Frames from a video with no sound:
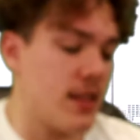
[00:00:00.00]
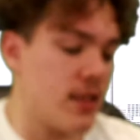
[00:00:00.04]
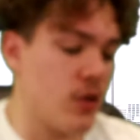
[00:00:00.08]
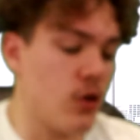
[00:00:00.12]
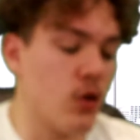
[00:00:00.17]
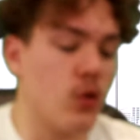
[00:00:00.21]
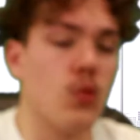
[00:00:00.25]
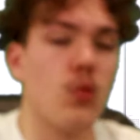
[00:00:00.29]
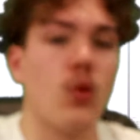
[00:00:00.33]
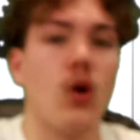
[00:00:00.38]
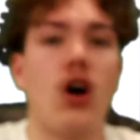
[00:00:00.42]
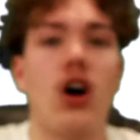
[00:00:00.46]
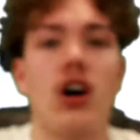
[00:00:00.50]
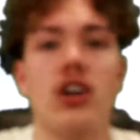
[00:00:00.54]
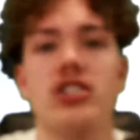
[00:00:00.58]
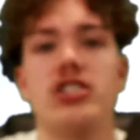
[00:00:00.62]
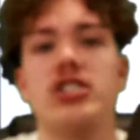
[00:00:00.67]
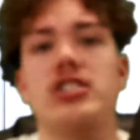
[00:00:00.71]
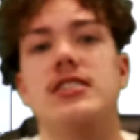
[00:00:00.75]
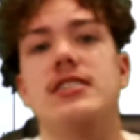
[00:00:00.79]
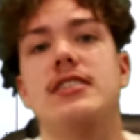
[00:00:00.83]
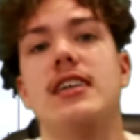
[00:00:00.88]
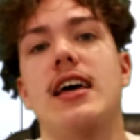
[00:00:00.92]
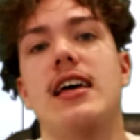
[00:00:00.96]
the
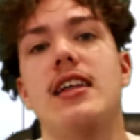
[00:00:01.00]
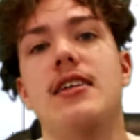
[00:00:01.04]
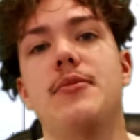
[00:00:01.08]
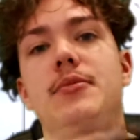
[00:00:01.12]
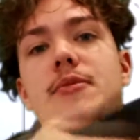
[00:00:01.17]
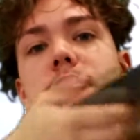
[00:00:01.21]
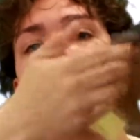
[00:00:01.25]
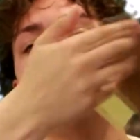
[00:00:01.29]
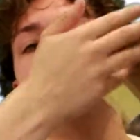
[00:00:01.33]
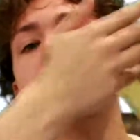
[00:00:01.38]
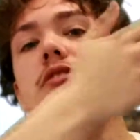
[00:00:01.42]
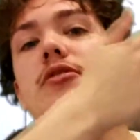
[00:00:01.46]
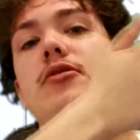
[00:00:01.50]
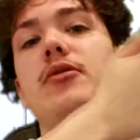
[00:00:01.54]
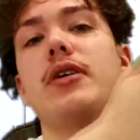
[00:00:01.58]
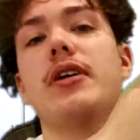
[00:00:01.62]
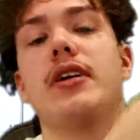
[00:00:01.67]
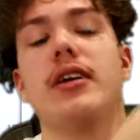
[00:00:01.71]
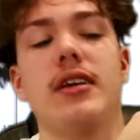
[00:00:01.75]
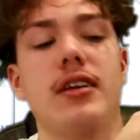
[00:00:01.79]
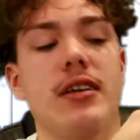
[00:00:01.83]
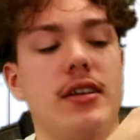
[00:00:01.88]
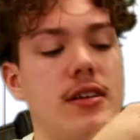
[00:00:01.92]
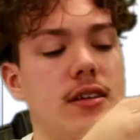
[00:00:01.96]
washed denim
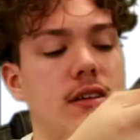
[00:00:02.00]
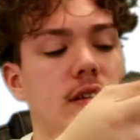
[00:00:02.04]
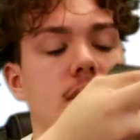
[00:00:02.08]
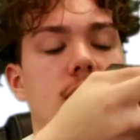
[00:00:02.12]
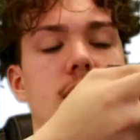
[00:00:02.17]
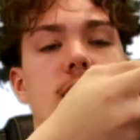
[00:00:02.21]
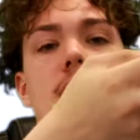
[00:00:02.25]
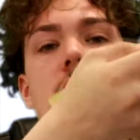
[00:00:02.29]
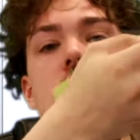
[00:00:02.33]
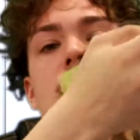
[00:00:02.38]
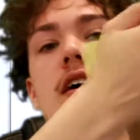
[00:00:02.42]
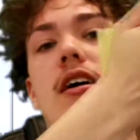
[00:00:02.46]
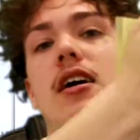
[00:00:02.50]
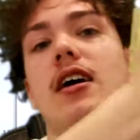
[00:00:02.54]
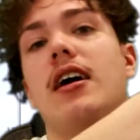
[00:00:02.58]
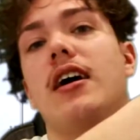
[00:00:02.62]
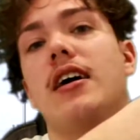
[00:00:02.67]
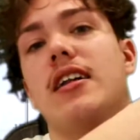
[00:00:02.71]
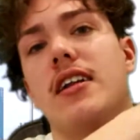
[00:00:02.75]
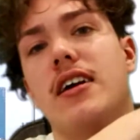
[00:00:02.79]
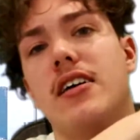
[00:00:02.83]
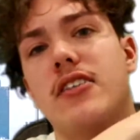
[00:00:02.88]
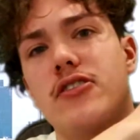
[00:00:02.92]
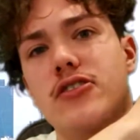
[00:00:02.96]
colorway.
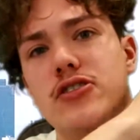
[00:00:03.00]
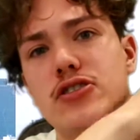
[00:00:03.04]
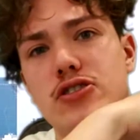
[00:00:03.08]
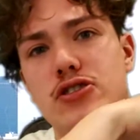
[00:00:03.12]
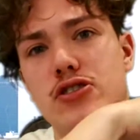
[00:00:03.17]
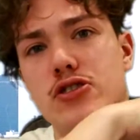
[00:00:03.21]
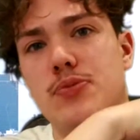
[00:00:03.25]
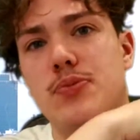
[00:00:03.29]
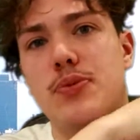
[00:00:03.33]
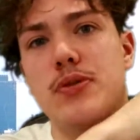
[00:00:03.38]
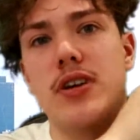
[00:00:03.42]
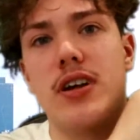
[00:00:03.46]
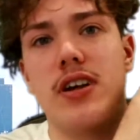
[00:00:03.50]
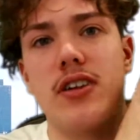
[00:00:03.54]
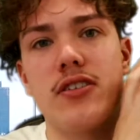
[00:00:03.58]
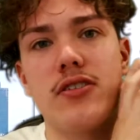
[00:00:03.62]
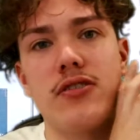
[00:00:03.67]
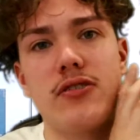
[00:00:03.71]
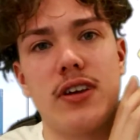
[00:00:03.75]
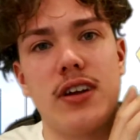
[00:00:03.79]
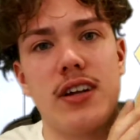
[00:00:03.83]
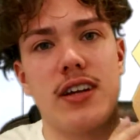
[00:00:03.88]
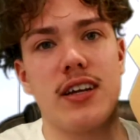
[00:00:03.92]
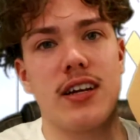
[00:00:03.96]
Another super
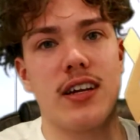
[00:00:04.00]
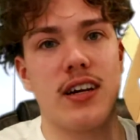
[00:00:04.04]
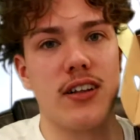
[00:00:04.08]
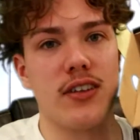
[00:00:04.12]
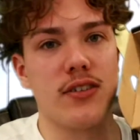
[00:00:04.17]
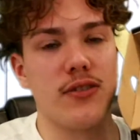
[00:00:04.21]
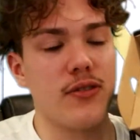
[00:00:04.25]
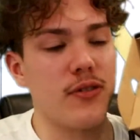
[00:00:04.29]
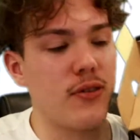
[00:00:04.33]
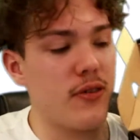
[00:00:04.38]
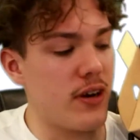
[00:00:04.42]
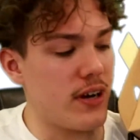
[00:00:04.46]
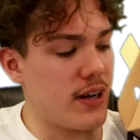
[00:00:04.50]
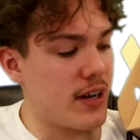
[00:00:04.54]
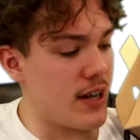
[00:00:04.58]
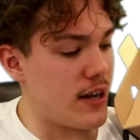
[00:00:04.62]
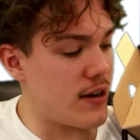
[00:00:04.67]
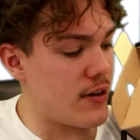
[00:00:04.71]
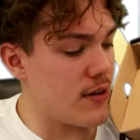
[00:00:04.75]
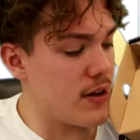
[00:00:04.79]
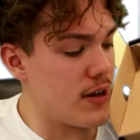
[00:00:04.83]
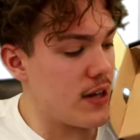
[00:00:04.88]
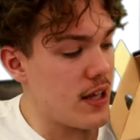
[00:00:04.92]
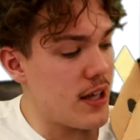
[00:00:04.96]
underrated colorway right
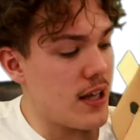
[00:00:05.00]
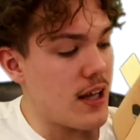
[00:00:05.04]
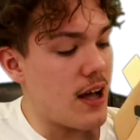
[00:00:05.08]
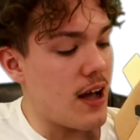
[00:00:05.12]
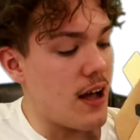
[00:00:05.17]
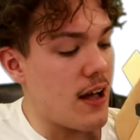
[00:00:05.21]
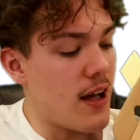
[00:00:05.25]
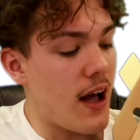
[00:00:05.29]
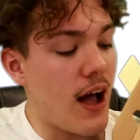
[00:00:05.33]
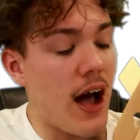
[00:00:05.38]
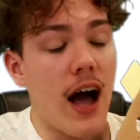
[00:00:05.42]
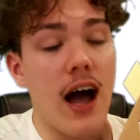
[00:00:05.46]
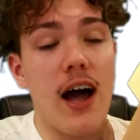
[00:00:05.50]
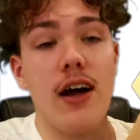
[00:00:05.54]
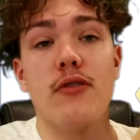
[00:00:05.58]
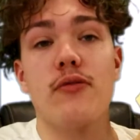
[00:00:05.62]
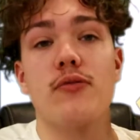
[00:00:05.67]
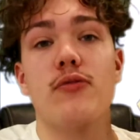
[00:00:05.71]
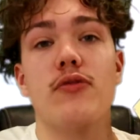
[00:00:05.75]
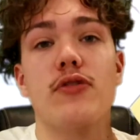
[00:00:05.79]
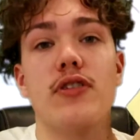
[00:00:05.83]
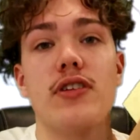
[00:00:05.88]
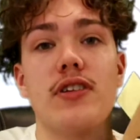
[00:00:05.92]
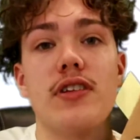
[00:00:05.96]
now. I
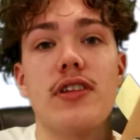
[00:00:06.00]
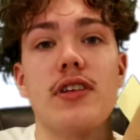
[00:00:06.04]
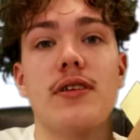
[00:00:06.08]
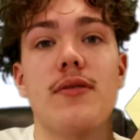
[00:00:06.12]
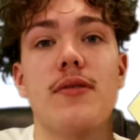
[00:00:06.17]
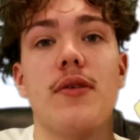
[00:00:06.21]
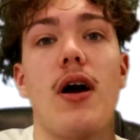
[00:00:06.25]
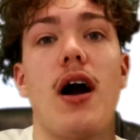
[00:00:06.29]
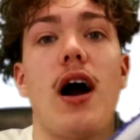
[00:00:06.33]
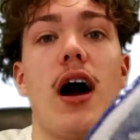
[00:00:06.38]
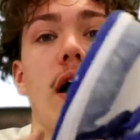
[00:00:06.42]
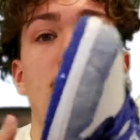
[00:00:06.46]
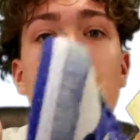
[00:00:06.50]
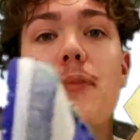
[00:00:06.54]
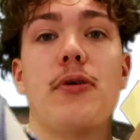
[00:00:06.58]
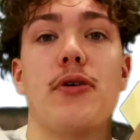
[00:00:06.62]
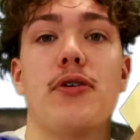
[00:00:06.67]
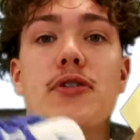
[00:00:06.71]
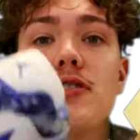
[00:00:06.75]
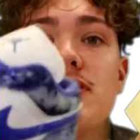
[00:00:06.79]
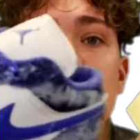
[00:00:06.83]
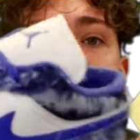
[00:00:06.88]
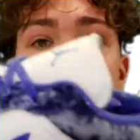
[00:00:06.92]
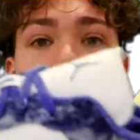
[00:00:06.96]
really, I
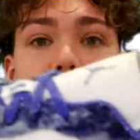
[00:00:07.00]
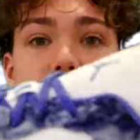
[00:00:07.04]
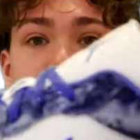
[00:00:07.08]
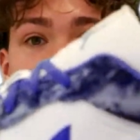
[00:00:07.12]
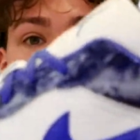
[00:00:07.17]
personally